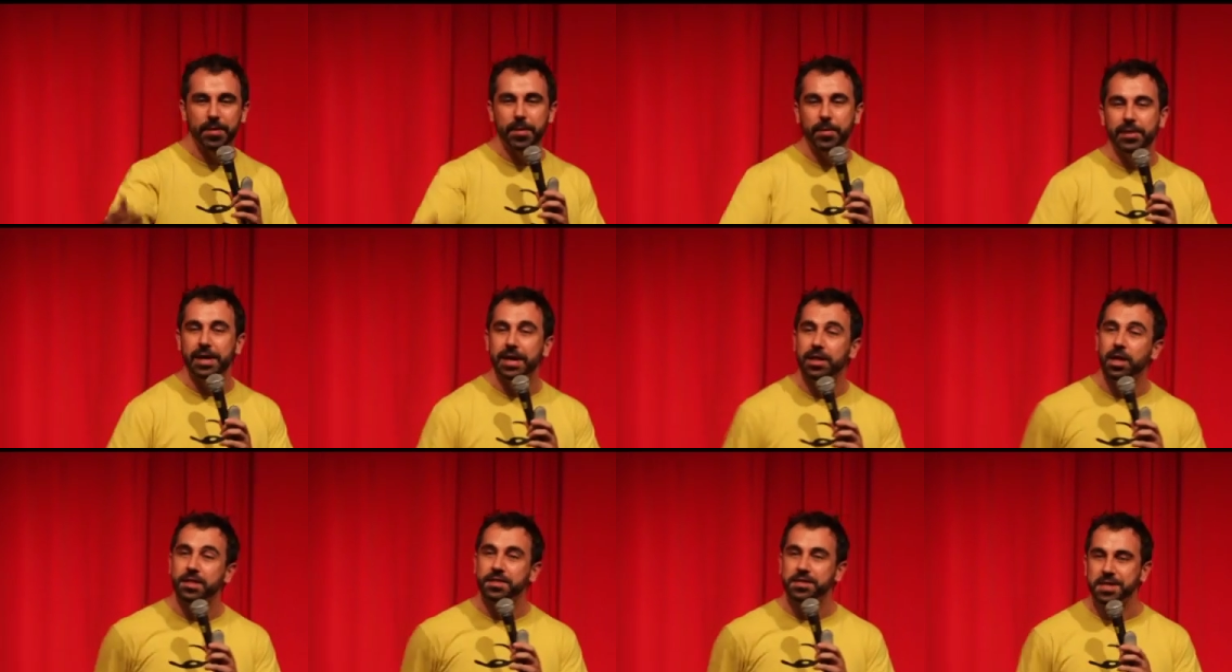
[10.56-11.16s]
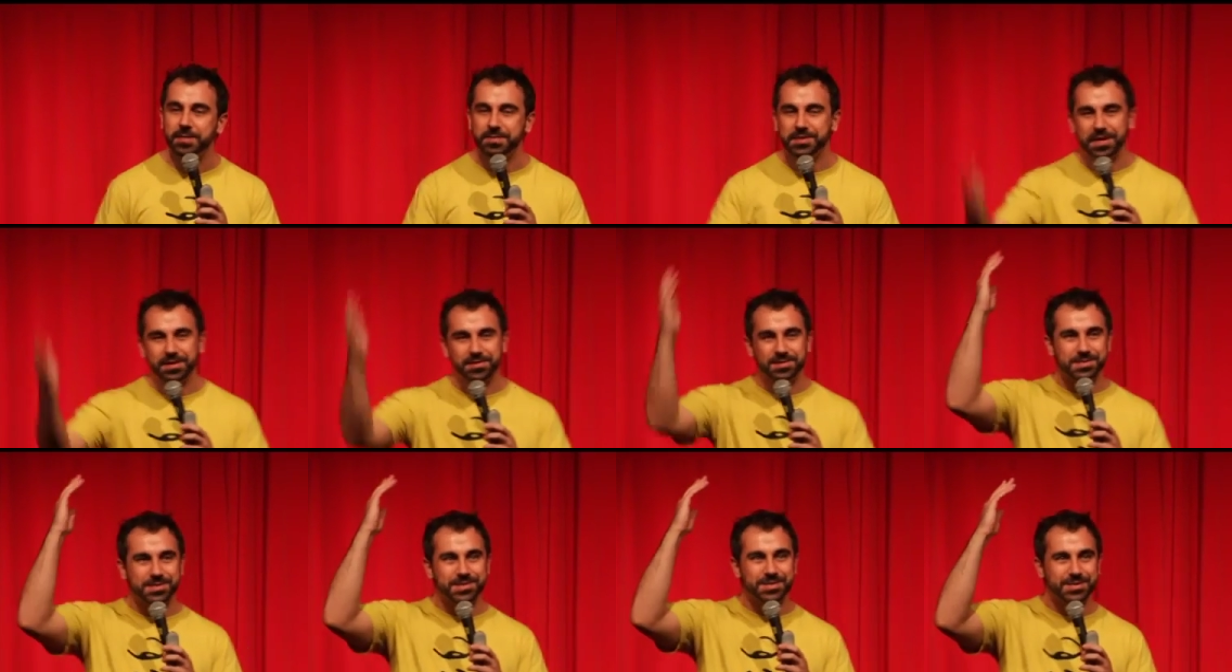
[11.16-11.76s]
How many people here like The
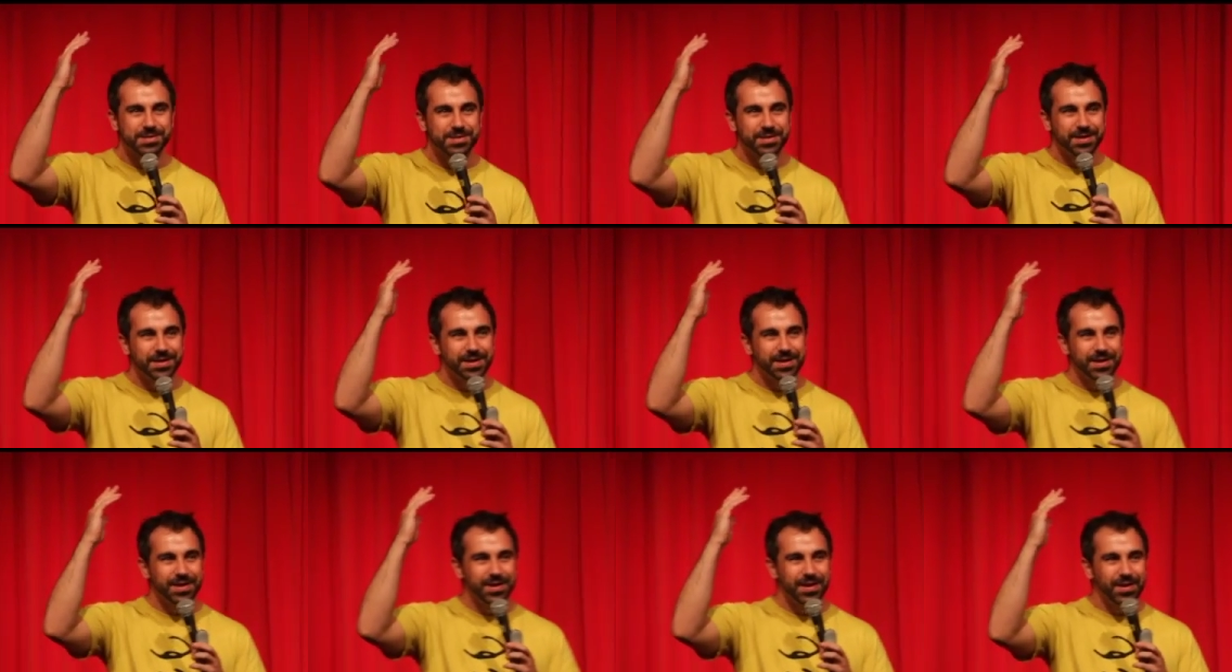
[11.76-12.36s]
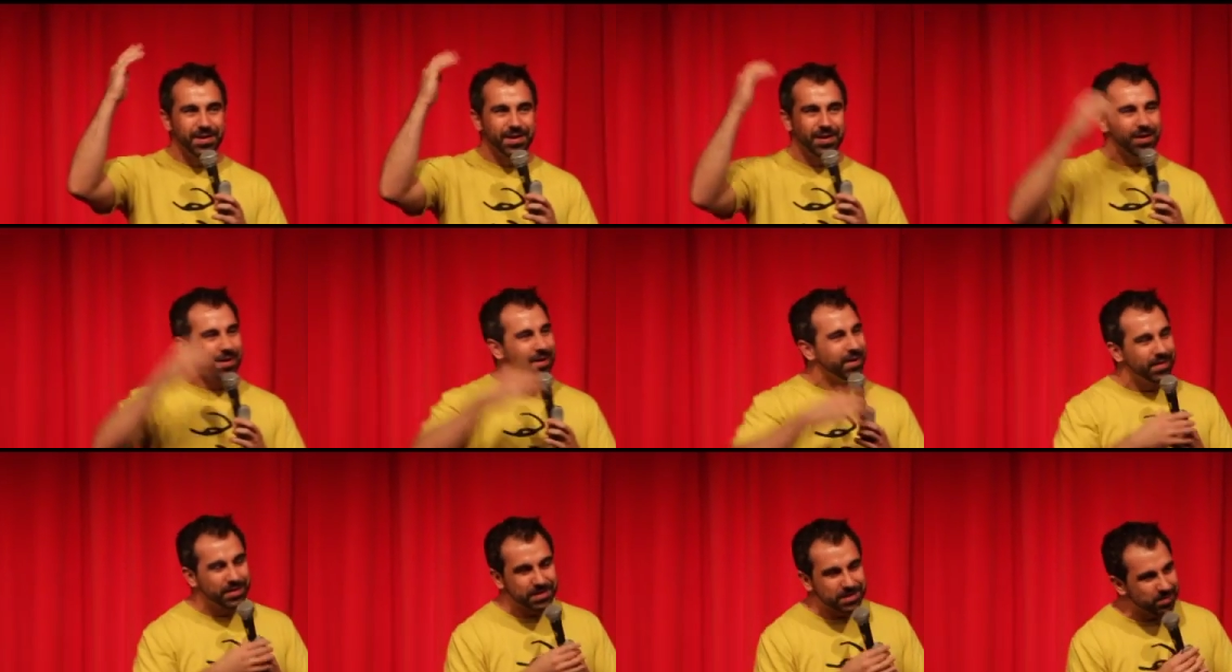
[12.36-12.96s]
Simpsons?
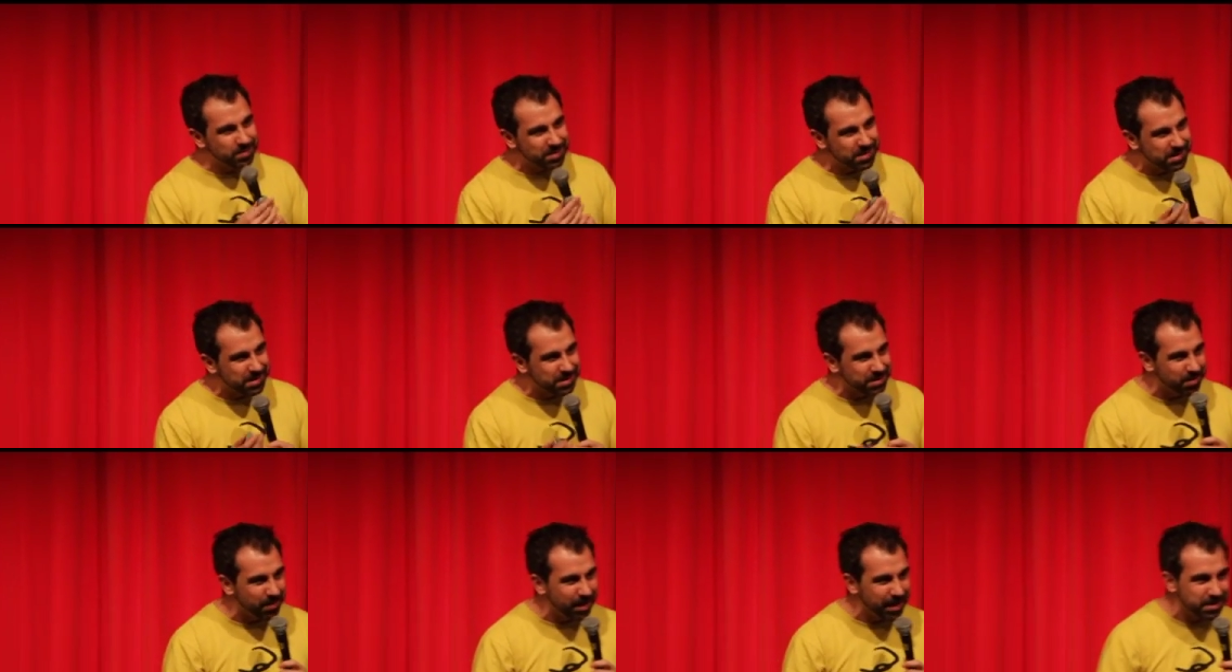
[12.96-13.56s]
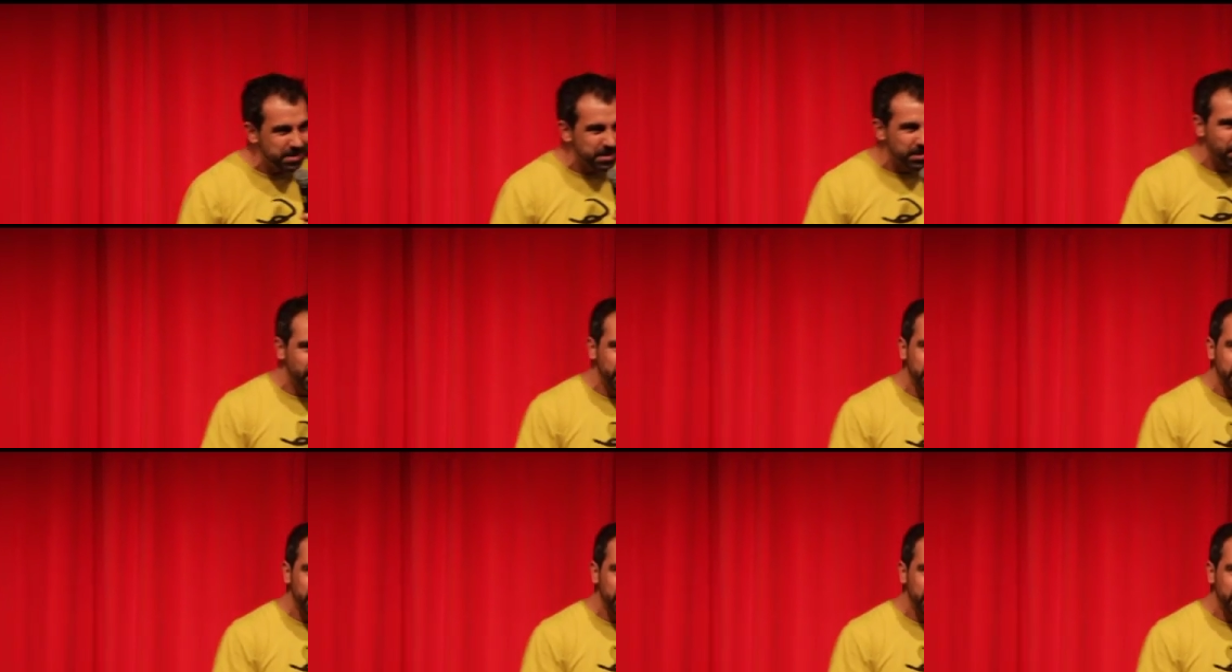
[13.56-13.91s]
The Simpsons is amazing.